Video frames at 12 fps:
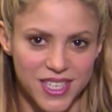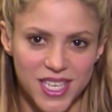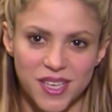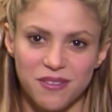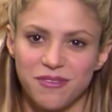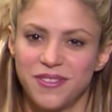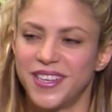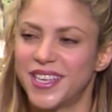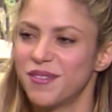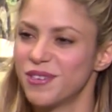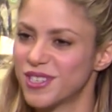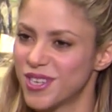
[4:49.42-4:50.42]
Give
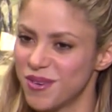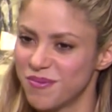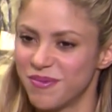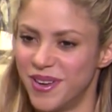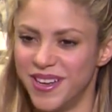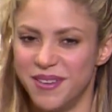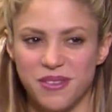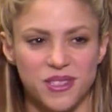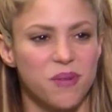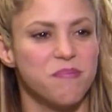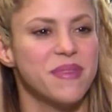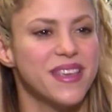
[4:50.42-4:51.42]
her some
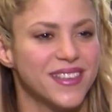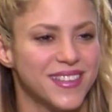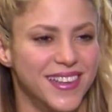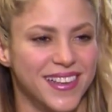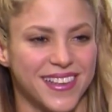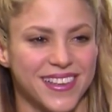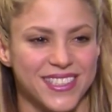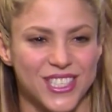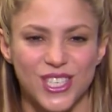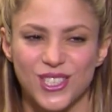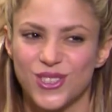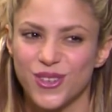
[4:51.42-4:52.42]
meat, because
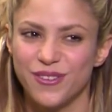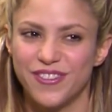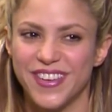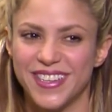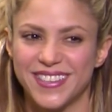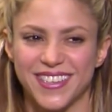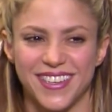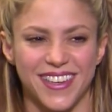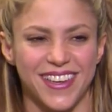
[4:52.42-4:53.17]
she's too fit.